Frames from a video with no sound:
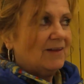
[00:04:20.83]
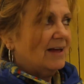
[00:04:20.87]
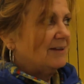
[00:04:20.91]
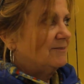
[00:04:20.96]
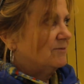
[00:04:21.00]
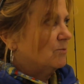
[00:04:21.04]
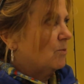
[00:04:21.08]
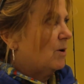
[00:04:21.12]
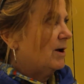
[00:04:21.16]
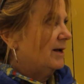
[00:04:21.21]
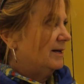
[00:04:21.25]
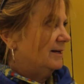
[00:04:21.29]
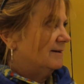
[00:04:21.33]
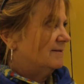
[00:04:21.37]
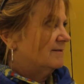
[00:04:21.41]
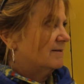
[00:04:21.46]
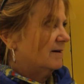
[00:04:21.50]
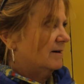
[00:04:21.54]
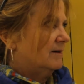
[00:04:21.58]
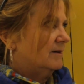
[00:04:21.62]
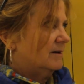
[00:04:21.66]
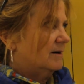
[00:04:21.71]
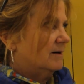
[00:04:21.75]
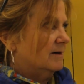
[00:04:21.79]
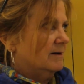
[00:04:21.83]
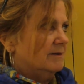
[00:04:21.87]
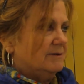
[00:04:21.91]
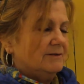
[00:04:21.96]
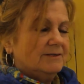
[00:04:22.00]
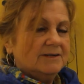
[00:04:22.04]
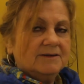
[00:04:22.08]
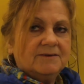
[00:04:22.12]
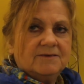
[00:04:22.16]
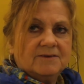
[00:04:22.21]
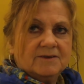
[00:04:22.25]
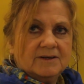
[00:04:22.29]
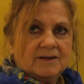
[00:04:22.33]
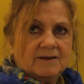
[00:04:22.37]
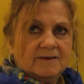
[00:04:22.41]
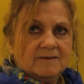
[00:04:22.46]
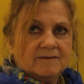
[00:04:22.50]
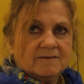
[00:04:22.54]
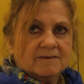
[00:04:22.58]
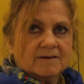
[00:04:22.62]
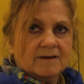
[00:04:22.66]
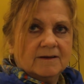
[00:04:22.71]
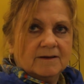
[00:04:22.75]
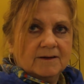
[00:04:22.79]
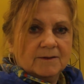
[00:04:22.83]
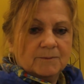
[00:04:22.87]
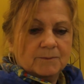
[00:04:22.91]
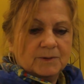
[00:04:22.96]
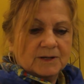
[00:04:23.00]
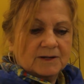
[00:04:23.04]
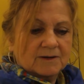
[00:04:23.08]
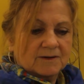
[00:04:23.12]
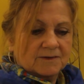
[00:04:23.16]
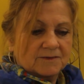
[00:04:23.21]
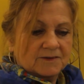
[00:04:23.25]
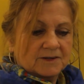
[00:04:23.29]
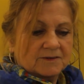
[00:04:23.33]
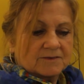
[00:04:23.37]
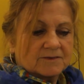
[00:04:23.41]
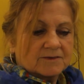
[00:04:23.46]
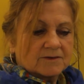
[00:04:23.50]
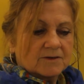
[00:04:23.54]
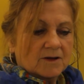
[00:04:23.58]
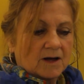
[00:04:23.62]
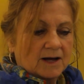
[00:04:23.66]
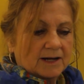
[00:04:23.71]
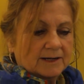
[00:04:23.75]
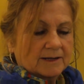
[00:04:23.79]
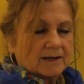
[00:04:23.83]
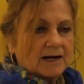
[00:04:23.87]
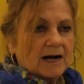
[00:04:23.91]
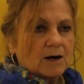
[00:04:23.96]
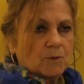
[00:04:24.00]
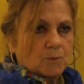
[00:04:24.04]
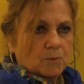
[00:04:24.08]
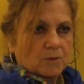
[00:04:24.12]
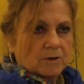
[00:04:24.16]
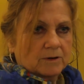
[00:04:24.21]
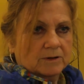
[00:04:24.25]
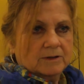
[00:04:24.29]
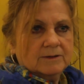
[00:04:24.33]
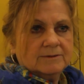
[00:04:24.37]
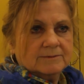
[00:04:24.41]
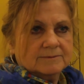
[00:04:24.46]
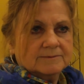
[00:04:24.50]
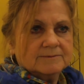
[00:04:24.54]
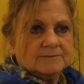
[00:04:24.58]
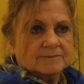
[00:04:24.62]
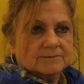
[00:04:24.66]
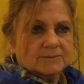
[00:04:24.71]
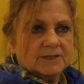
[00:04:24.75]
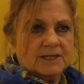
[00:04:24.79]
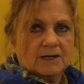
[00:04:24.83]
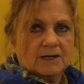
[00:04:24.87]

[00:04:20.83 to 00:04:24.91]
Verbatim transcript: and that's why it's a hard disease because it's not outward.